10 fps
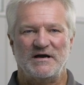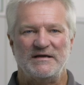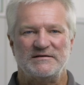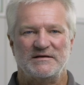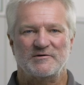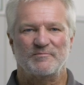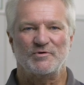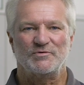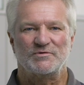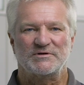
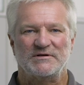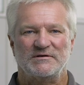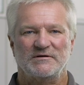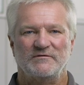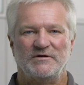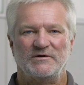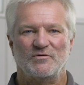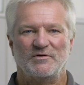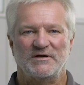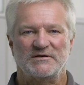connectivity-capable tools